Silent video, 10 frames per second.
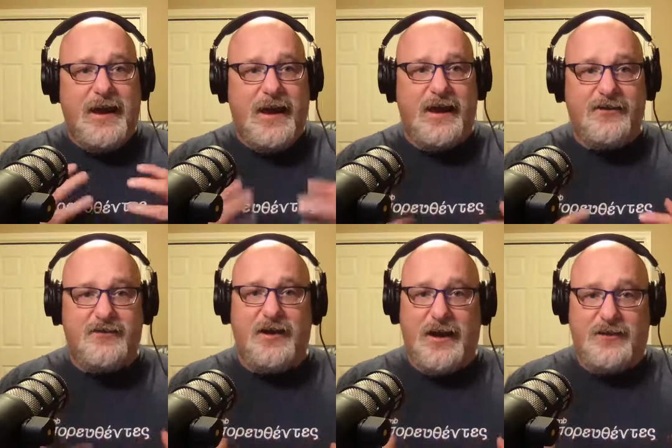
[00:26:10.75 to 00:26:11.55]
as
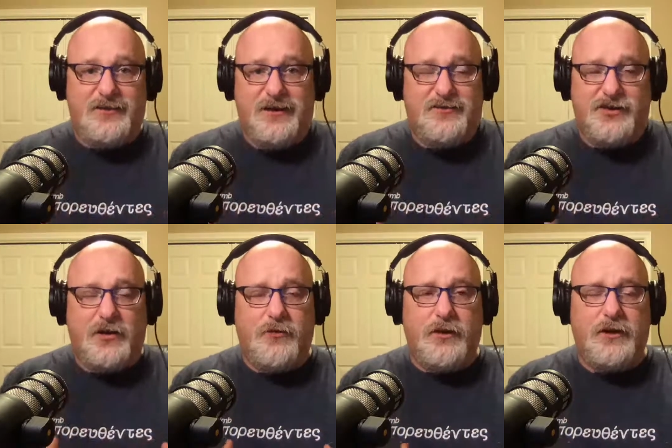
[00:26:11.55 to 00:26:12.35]
it is
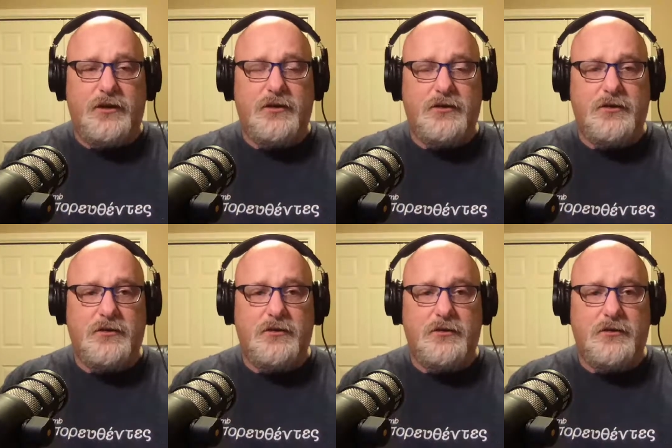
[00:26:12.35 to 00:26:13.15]
generally.
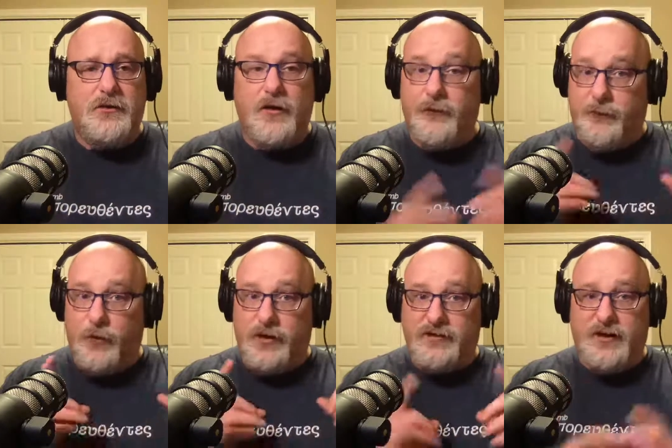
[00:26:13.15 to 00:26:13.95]

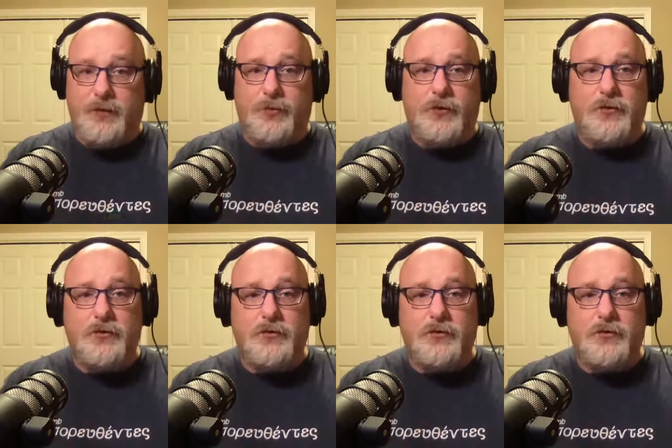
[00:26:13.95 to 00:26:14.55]
For example,